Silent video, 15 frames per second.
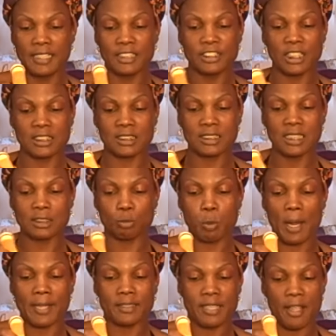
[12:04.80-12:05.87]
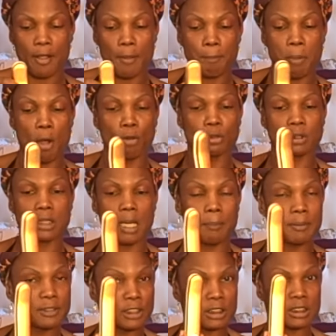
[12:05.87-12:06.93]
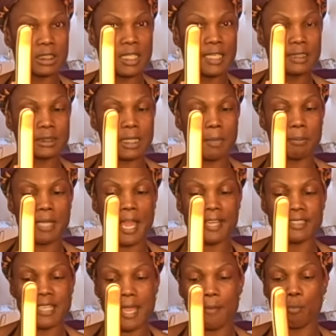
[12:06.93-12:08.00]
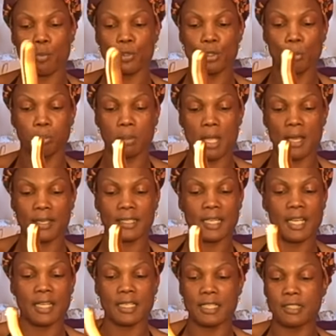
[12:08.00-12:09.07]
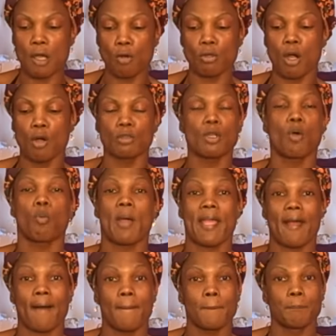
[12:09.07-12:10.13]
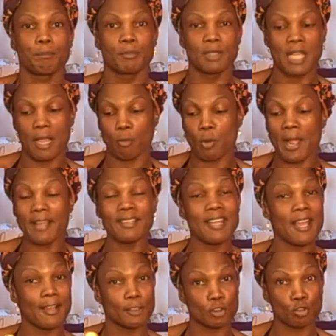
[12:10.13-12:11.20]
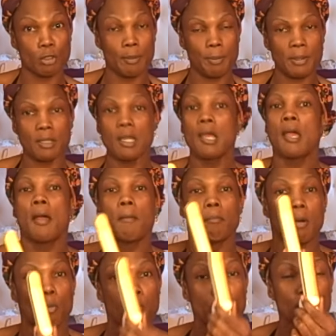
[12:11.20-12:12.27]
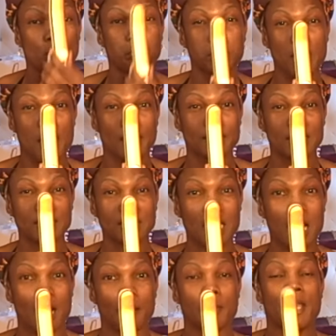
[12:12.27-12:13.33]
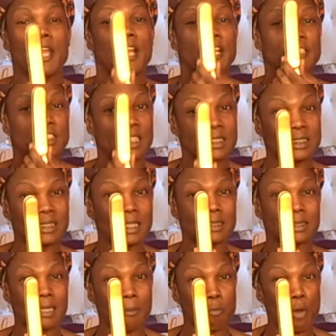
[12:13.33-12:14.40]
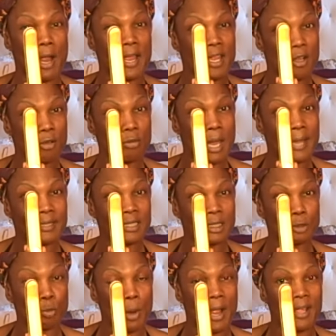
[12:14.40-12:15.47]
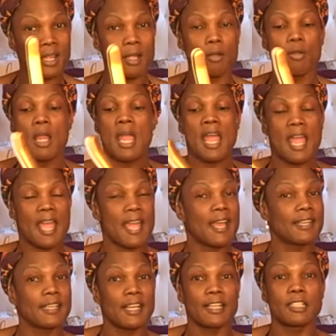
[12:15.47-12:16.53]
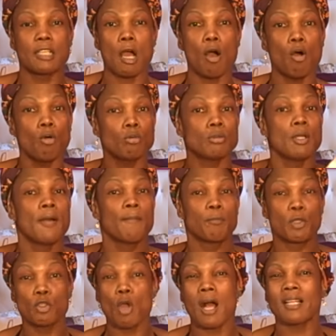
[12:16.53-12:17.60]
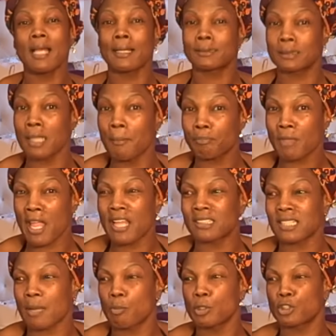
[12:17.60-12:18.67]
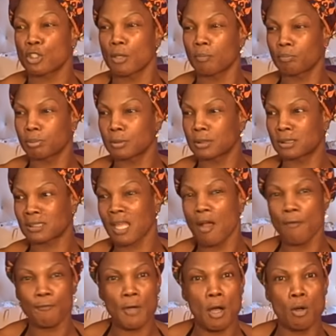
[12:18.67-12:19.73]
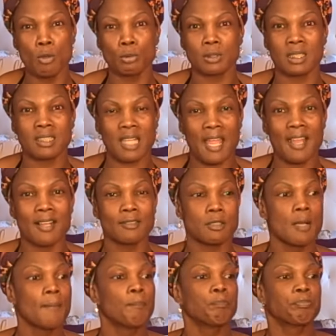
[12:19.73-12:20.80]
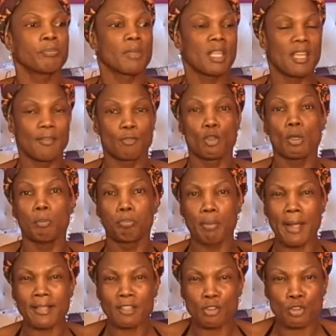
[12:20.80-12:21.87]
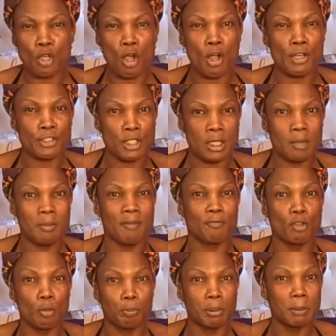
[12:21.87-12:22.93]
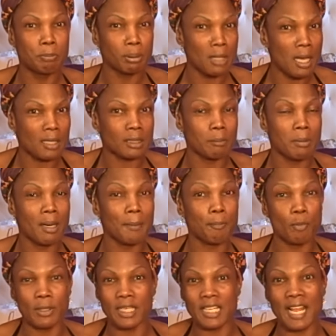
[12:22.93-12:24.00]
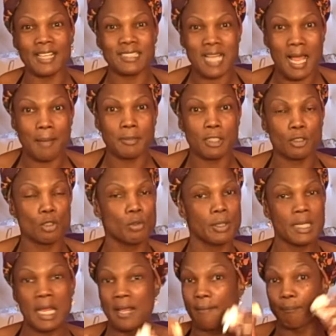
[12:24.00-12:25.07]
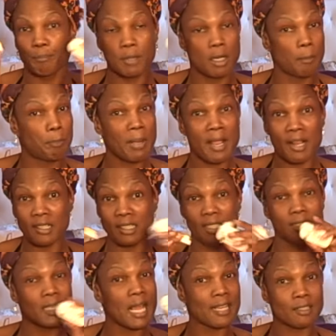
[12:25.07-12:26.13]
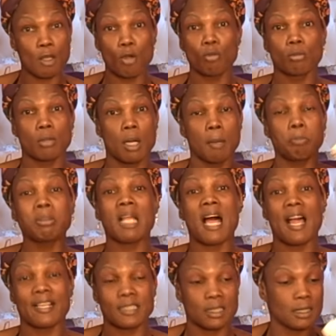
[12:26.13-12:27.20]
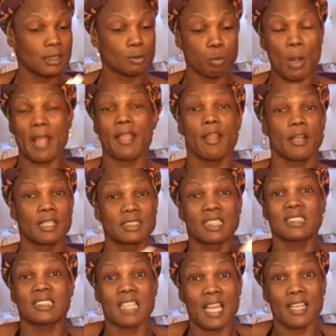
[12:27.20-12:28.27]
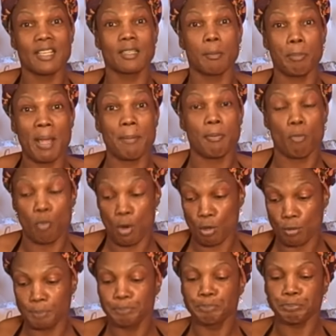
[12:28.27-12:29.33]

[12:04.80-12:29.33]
it just sits right there. It posts up. It just leans up like that. When you plug it in, it don't go nowhere. Now, right now, it's tripping but when you plug this up, it just sits up right here like this right here. And it don't, you know how like some things like with your cell phones and things, if you can break the charge in them, if you be plugging them up when it ain't time to do it, apparently that don't apply to this right here because it said in the paperwork.